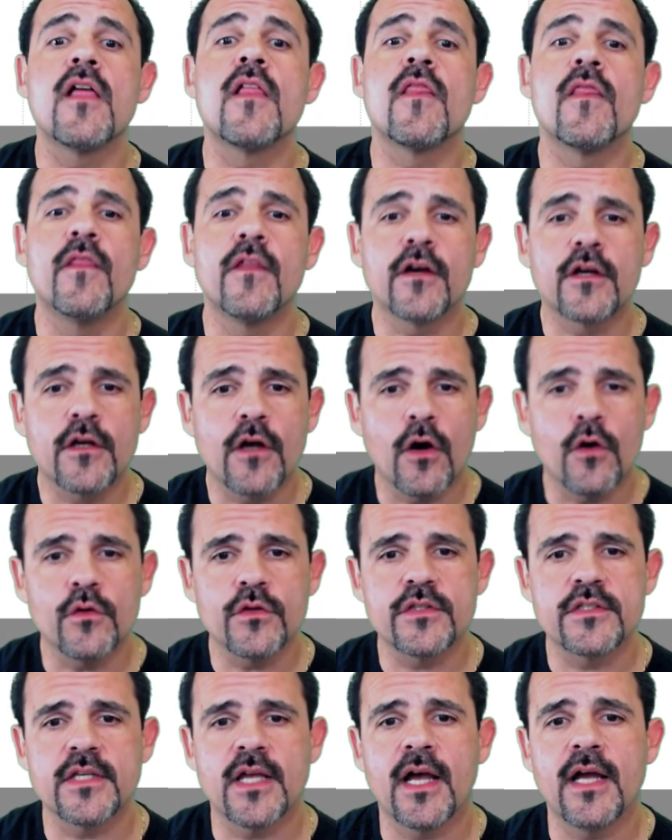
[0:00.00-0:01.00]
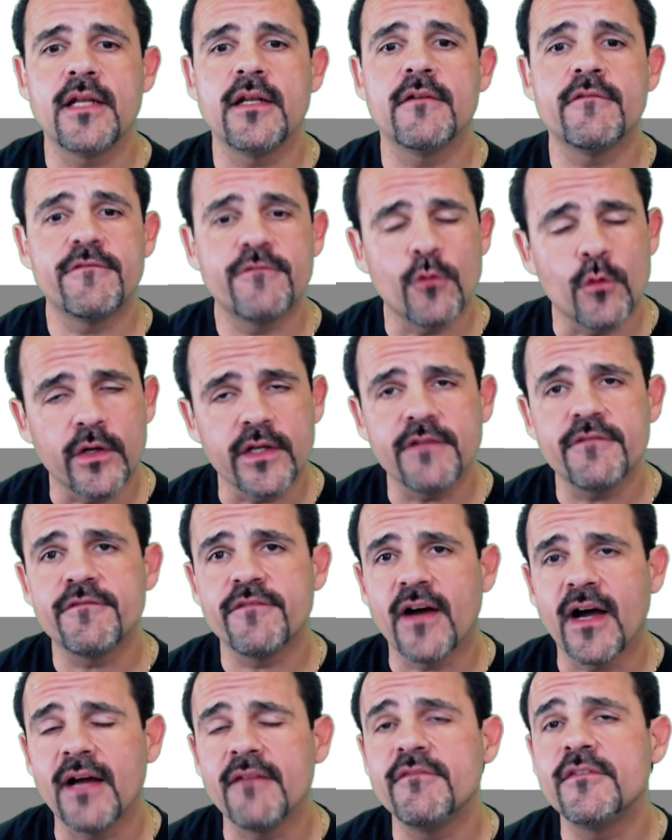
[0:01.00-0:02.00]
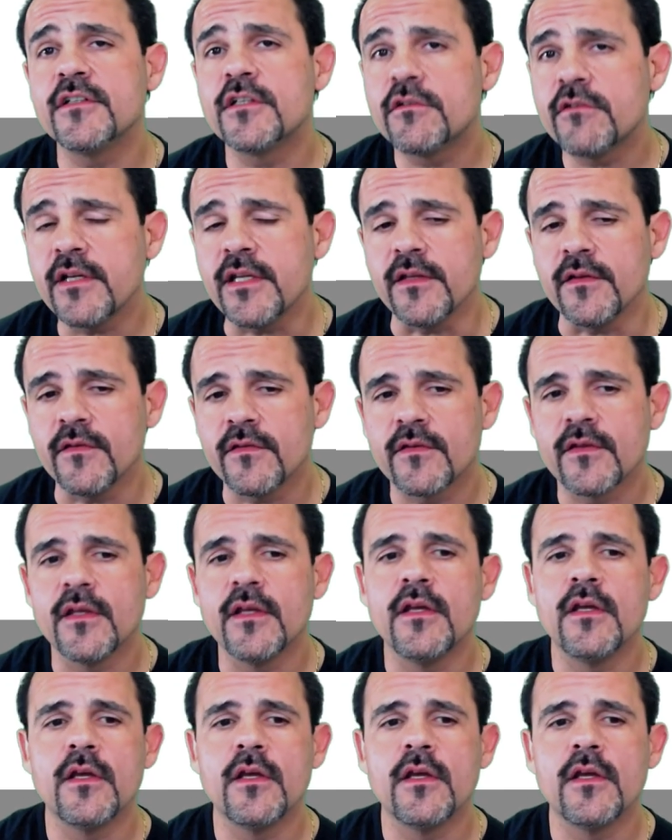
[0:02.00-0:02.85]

the cosine of 45 degrees.